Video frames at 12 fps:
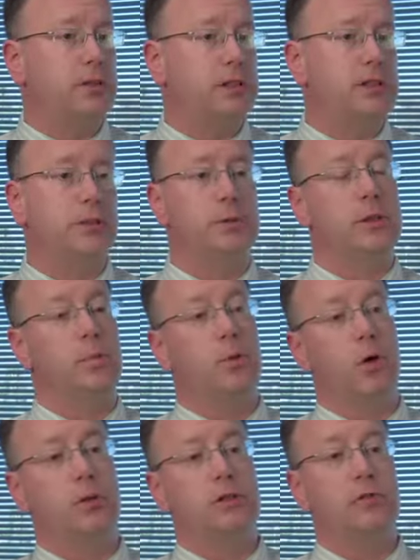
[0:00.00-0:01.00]
system is
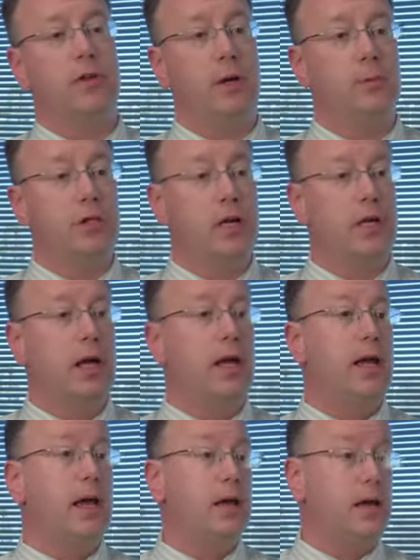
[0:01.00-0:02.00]
composed of imaging
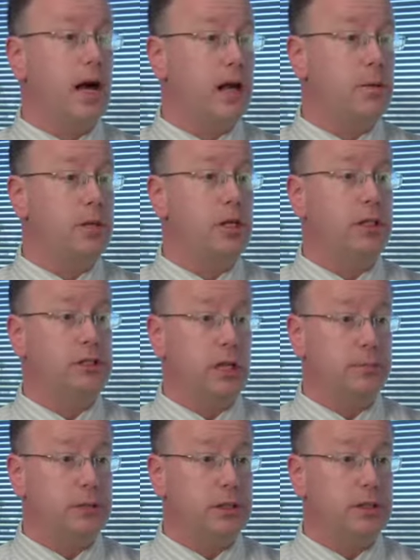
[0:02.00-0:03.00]
and non-imaging
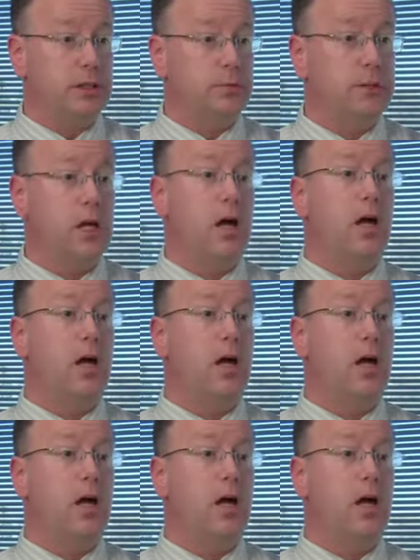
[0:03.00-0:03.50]
subsystems